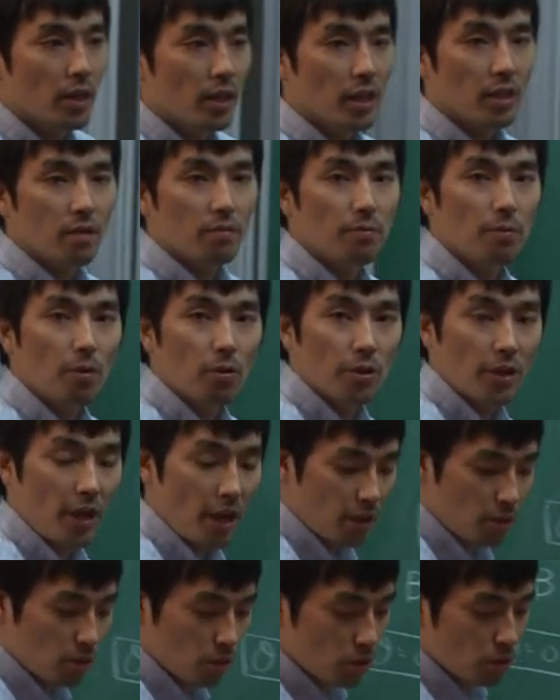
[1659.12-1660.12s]
in 4 D
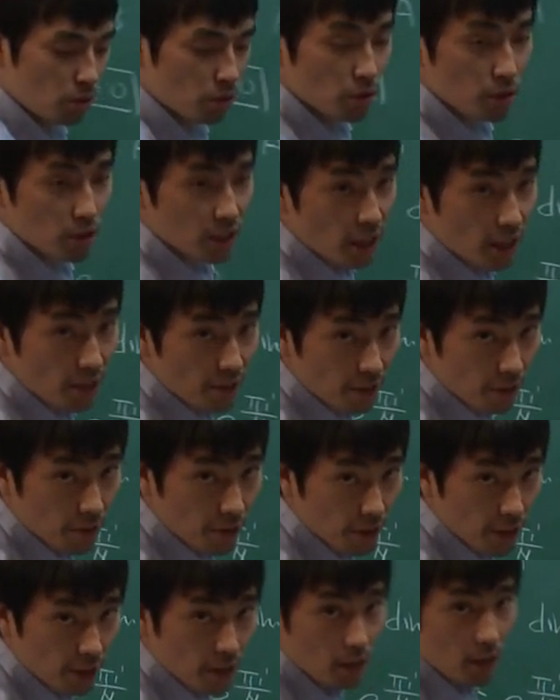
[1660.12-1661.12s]
equal star
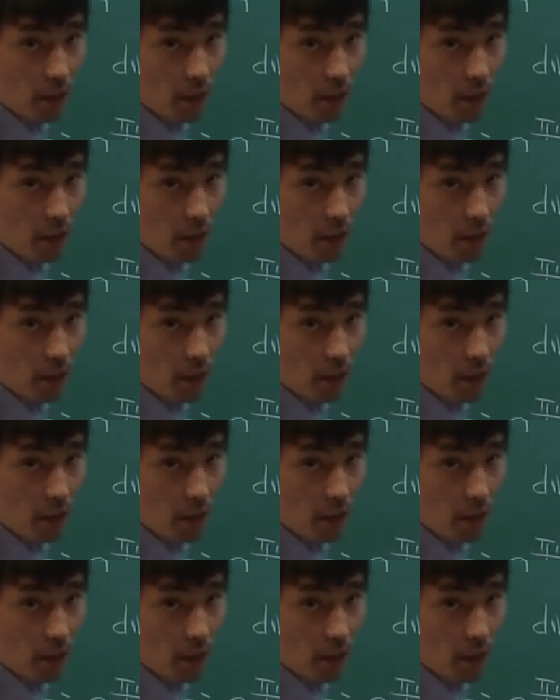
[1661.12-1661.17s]
theory.